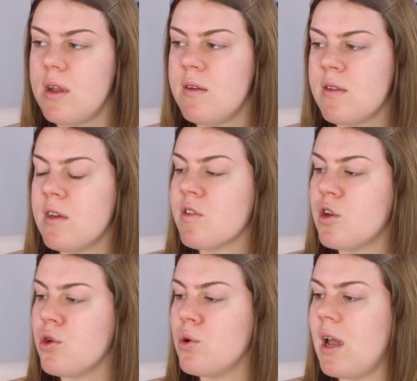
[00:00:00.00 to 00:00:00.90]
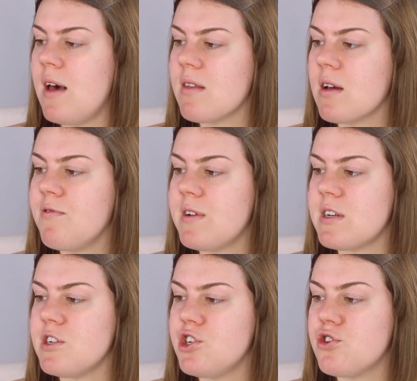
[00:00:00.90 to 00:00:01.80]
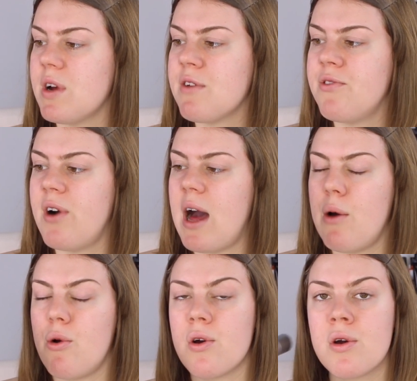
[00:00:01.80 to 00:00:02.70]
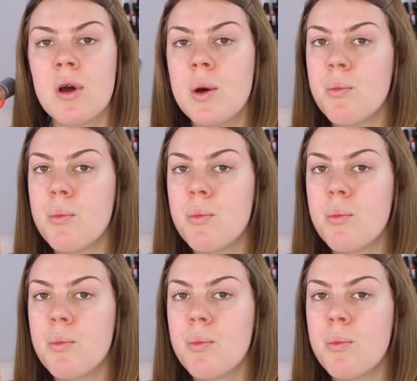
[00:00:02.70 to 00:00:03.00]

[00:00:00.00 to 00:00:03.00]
This is the new Lasting Finish 24 Hour